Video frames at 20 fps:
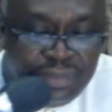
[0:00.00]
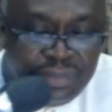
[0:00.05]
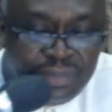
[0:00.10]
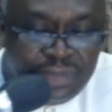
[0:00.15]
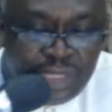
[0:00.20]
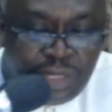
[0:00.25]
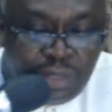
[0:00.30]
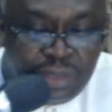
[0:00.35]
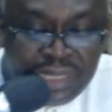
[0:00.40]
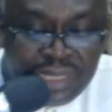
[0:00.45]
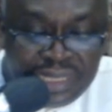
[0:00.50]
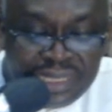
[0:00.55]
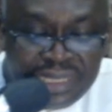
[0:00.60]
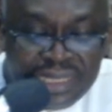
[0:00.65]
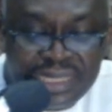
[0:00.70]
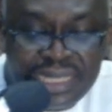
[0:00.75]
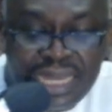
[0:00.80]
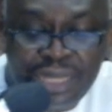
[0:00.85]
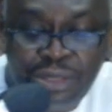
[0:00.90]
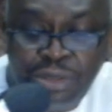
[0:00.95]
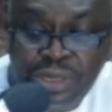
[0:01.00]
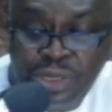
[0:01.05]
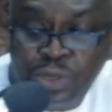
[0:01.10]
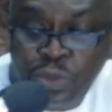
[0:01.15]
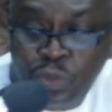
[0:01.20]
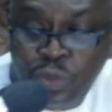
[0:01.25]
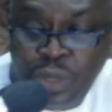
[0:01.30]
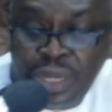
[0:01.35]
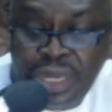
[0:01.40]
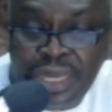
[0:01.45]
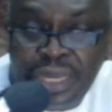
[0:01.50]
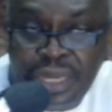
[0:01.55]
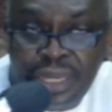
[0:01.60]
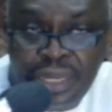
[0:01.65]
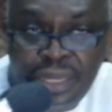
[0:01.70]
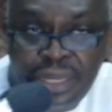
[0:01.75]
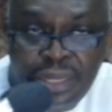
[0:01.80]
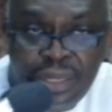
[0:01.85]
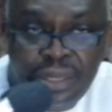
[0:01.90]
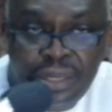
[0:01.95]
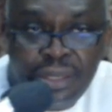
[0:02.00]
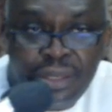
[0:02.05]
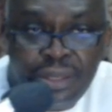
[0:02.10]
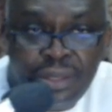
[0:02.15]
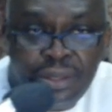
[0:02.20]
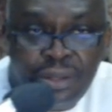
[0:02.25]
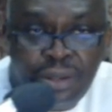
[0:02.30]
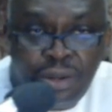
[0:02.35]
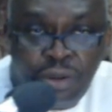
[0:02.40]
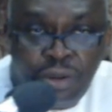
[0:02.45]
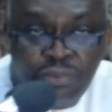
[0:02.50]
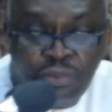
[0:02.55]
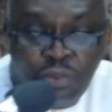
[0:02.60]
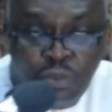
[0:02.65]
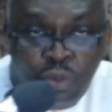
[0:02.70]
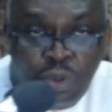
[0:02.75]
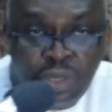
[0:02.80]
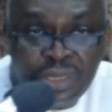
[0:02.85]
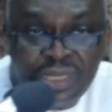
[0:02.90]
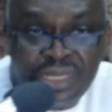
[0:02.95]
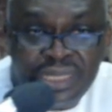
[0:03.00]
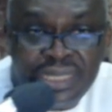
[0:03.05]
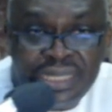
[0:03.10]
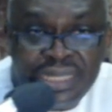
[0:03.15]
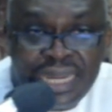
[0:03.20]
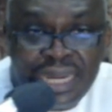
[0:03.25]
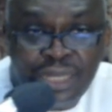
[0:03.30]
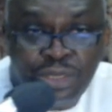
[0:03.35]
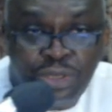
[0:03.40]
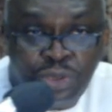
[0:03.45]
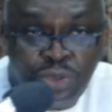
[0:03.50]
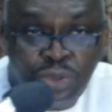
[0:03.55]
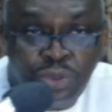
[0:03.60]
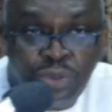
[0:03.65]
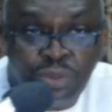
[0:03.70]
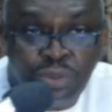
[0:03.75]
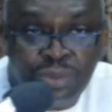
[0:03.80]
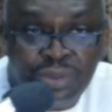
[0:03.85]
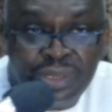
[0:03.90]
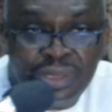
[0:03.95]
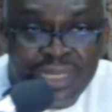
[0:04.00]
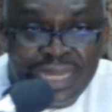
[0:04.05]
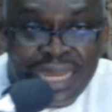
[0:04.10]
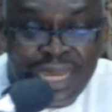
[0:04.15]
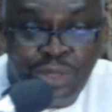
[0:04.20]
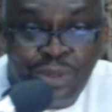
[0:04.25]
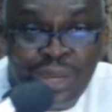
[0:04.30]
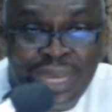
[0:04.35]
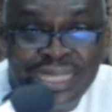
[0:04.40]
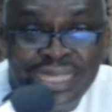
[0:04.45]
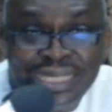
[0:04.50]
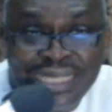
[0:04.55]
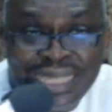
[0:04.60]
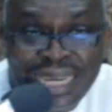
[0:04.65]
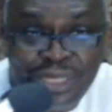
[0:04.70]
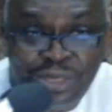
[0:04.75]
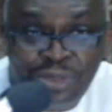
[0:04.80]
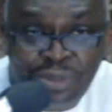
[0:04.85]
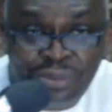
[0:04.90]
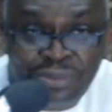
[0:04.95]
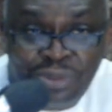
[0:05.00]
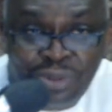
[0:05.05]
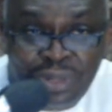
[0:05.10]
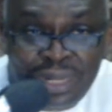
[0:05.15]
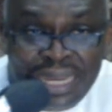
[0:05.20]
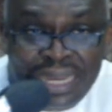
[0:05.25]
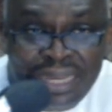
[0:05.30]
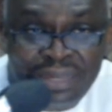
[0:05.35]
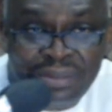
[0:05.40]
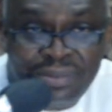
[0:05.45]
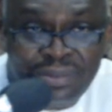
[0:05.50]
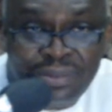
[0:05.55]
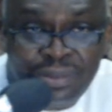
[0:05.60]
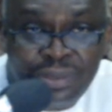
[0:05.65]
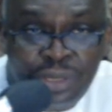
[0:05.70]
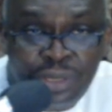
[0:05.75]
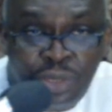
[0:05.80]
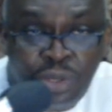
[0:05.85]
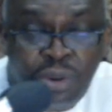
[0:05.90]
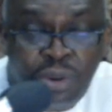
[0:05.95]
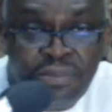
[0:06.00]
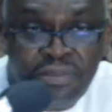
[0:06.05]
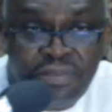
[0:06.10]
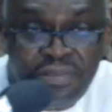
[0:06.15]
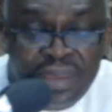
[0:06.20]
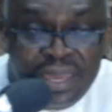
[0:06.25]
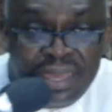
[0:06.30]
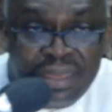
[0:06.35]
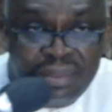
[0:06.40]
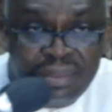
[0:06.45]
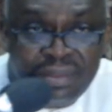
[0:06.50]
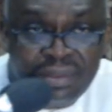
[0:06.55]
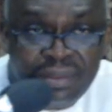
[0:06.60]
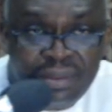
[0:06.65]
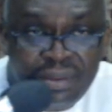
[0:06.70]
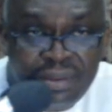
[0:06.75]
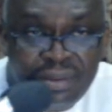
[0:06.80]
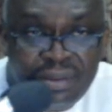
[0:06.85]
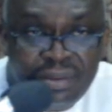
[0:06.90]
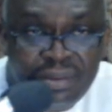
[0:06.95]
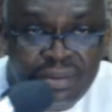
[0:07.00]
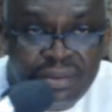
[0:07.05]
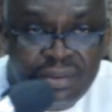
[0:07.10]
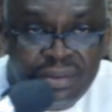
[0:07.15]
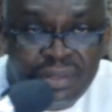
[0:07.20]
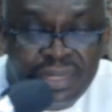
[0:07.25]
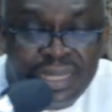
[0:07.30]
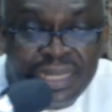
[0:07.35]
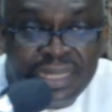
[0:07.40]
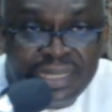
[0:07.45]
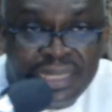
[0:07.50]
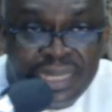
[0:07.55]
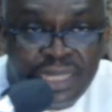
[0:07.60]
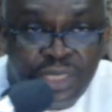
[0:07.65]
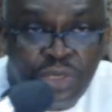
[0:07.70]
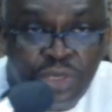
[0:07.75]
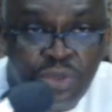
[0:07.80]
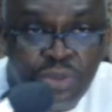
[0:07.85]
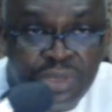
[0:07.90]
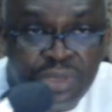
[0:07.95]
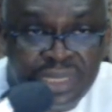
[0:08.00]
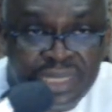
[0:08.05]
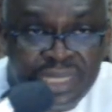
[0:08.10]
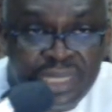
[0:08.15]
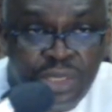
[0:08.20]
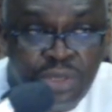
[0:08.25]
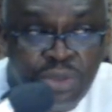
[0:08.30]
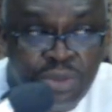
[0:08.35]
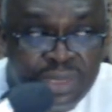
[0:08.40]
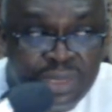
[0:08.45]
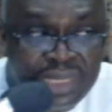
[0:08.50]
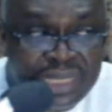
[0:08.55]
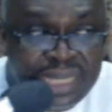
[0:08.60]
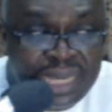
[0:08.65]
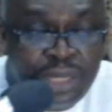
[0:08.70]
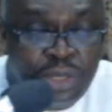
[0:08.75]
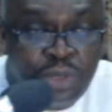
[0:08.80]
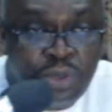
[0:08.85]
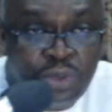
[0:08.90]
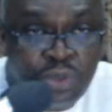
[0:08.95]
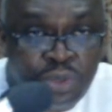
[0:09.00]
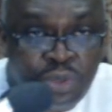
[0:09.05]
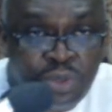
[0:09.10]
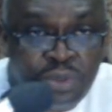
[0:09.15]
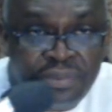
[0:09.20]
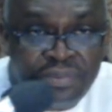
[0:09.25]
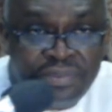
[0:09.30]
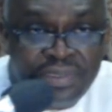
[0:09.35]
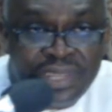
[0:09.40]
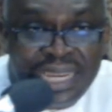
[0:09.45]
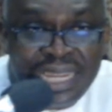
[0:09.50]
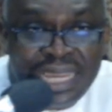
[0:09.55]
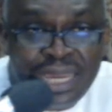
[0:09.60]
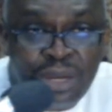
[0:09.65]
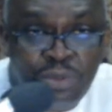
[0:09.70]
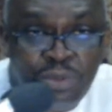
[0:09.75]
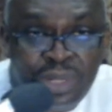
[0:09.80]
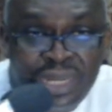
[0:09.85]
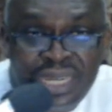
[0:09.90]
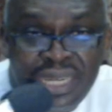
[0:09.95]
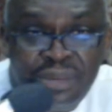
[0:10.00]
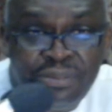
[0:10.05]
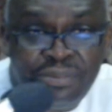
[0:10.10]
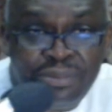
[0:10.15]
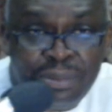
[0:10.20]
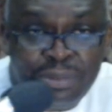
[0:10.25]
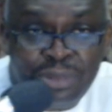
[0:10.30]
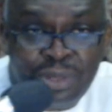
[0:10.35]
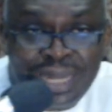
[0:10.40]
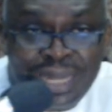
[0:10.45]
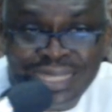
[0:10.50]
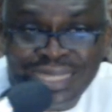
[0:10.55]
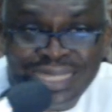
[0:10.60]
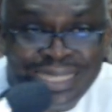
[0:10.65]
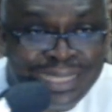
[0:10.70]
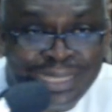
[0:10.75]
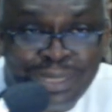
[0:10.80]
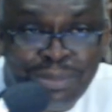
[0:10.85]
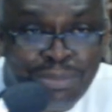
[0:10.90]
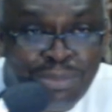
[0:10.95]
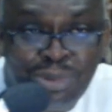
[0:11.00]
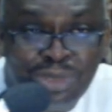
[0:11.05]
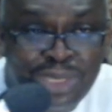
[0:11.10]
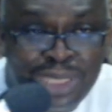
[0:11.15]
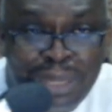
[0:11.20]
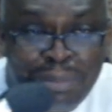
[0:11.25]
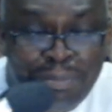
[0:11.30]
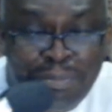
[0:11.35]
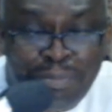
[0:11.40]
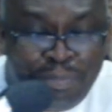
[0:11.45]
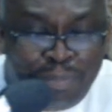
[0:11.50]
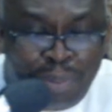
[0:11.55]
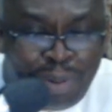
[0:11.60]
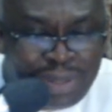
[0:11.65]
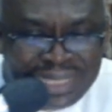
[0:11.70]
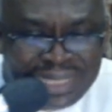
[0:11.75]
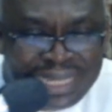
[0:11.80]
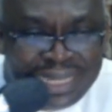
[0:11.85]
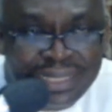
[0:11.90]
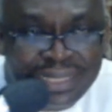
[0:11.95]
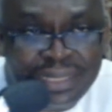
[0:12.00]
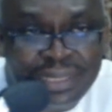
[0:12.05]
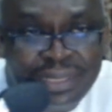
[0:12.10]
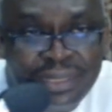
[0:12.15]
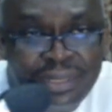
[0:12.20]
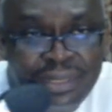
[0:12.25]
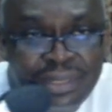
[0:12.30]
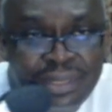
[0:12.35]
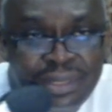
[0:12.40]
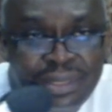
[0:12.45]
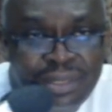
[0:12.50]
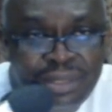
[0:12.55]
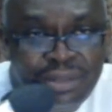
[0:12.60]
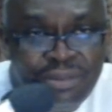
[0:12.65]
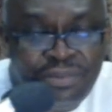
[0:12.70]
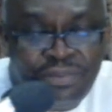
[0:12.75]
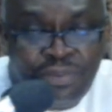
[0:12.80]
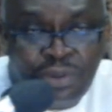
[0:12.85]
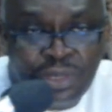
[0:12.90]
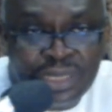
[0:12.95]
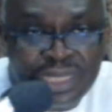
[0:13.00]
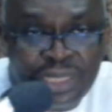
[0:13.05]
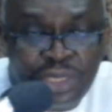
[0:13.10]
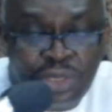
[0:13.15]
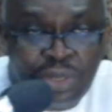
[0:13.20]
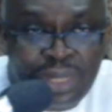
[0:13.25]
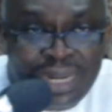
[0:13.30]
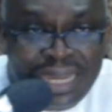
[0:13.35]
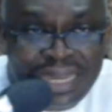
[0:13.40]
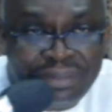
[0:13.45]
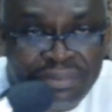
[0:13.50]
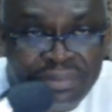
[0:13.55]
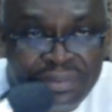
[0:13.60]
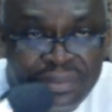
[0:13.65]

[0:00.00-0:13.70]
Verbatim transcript: Because this is another way of watering that truth that you're in charge of your life. Your faith, the things you see, you say, you do freely and willingly from your heart is the most important force in your life.